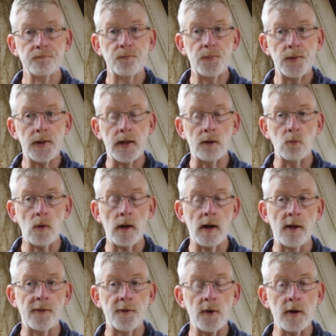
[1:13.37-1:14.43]
But what
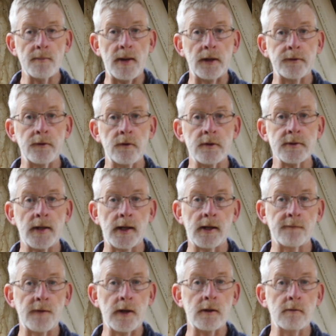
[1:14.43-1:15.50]
I thought about doing is, like,
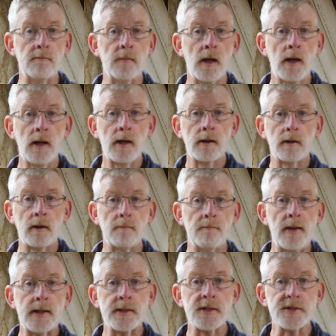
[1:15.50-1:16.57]
if I can
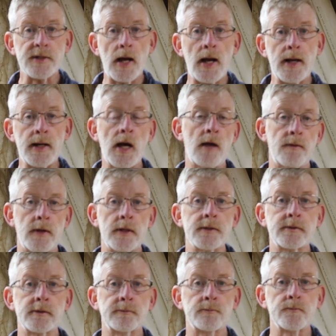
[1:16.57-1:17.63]
make a design on
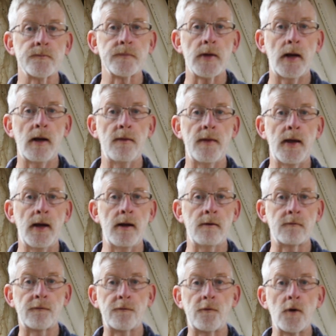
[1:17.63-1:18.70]
this and
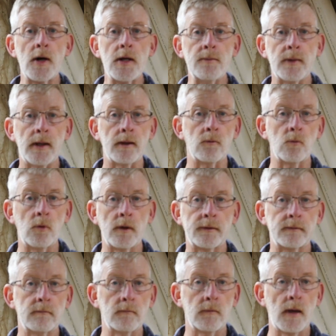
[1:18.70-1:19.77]
then frame it with
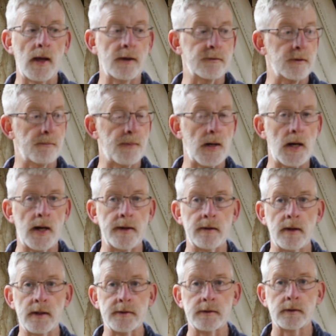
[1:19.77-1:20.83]
extra pine
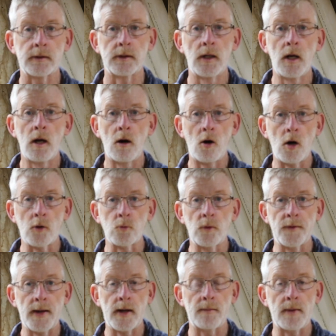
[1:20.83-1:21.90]
or extra
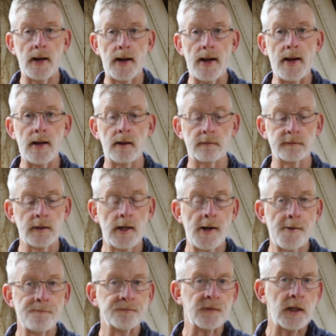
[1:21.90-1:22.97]
hardwood that I might have,
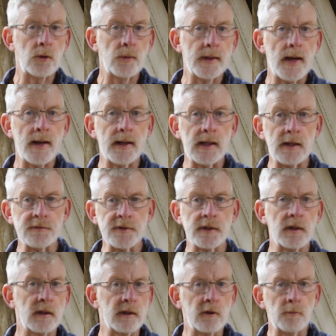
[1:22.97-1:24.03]
it would kind of gives
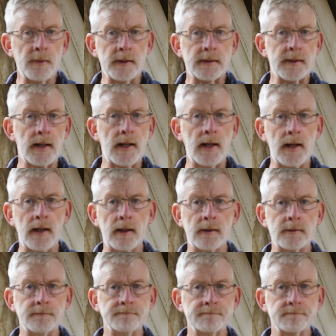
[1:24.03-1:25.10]
it a little bit, you
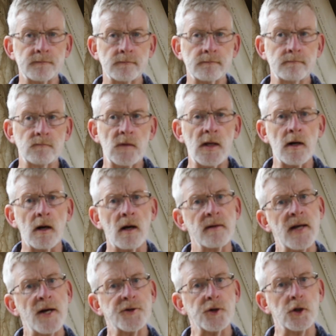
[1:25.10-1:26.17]
know, a
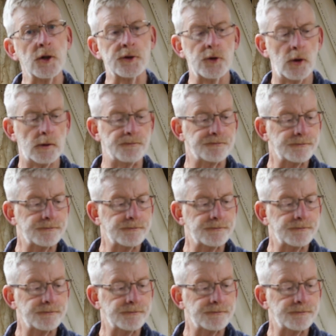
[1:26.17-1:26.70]
nicer look to it.